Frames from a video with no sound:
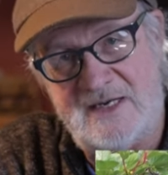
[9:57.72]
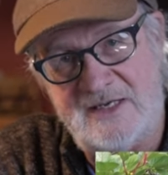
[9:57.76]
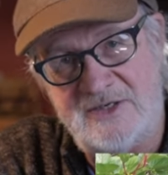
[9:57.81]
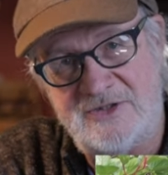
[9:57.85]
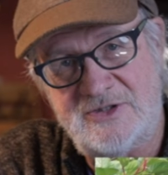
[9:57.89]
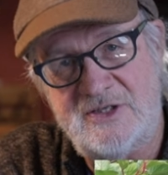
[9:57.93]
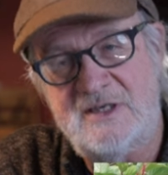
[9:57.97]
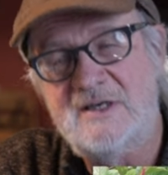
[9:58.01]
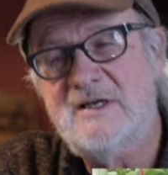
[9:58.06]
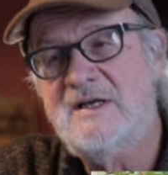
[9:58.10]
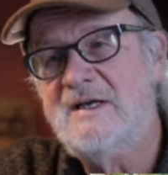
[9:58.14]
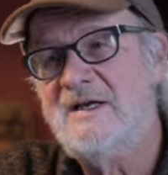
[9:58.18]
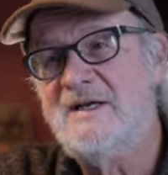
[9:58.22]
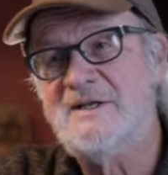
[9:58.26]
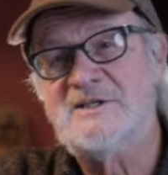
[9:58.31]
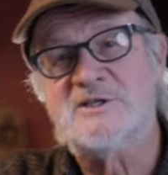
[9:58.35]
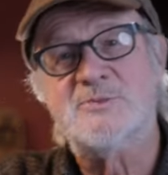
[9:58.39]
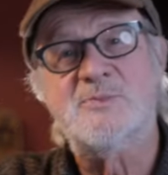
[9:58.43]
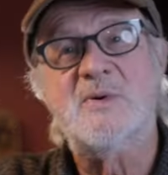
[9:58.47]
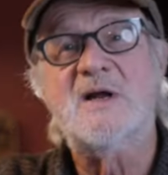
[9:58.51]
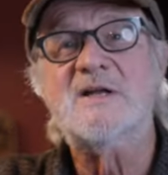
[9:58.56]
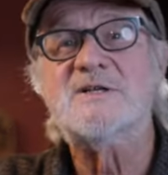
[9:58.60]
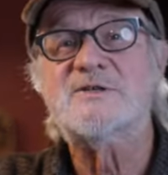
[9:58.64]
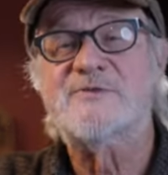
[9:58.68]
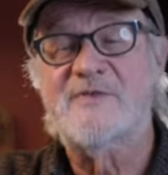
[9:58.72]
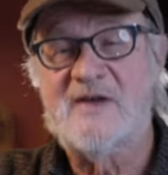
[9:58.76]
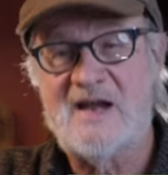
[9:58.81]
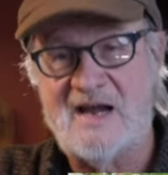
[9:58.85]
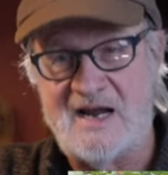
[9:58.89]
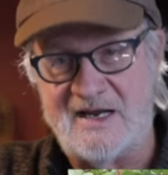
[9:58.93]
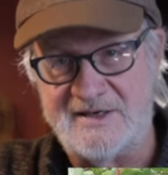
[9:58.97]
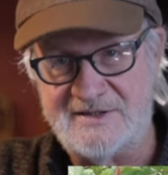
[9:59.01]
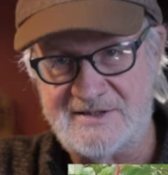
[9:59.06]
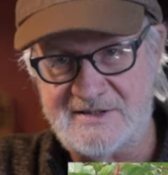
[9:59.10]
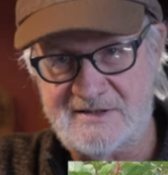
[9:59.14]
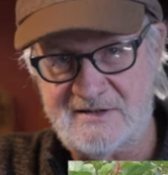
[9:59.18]
edge. It spreads
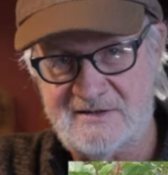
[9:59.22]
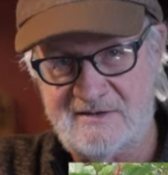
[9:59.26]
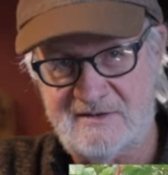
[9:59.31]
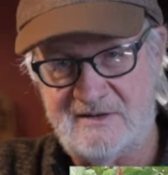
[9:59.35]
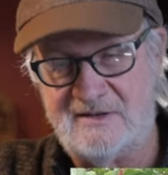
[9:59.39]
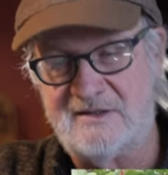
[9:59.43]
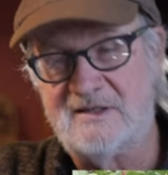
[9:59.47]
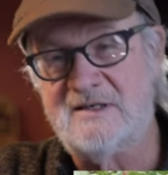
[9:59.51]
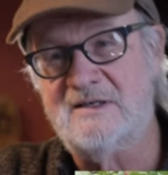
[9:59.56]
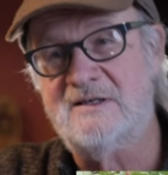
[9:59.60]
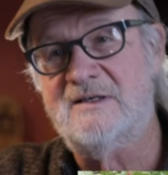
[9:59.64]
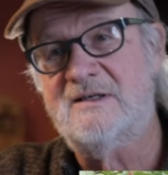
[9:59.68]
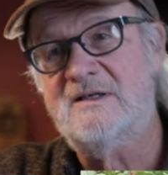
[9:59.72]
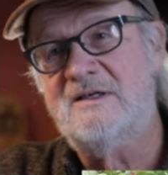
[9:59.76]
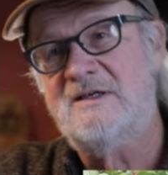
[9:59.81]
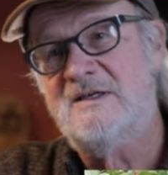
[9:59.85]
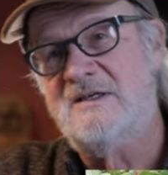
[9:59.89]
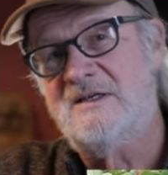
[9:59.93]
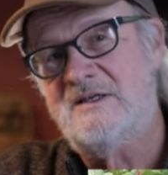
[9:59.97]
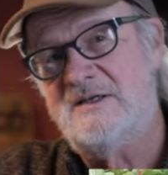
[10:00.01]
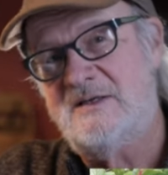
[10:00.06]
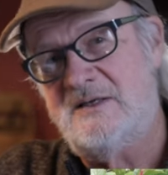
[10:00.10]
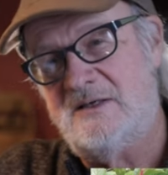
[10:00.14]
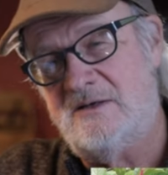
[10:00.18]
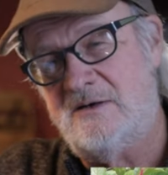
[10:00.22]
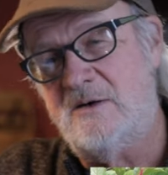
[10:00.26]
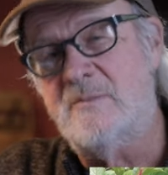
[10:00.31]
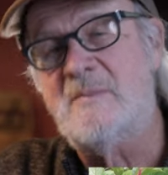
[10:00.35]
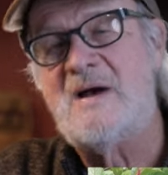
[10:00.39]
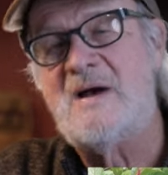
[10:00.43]
fast. It can, or